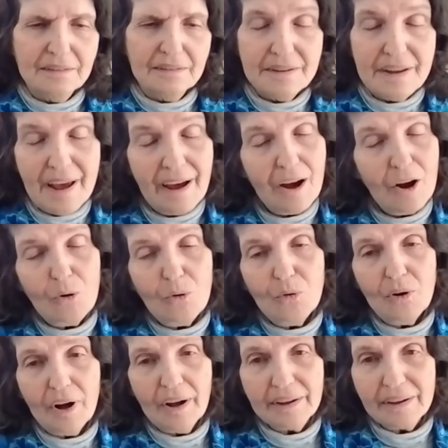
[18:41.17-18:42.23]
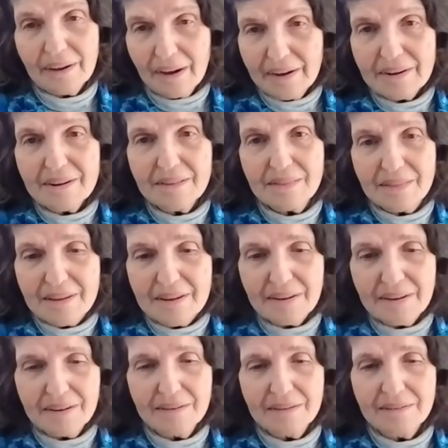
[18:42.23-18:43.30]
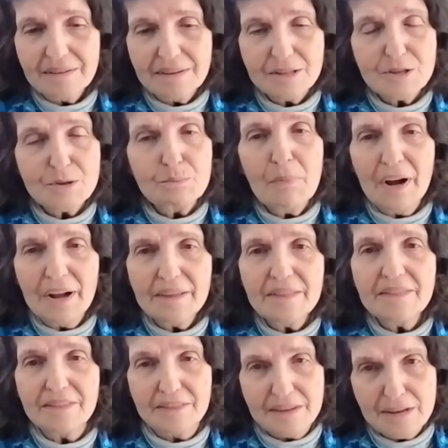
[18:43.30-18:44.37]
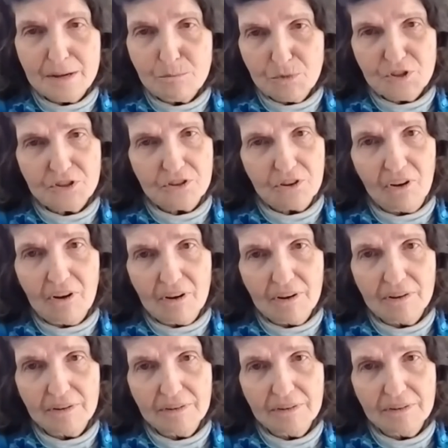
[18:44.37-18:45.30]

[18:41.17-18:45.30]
Now I kind of think it's my theme song.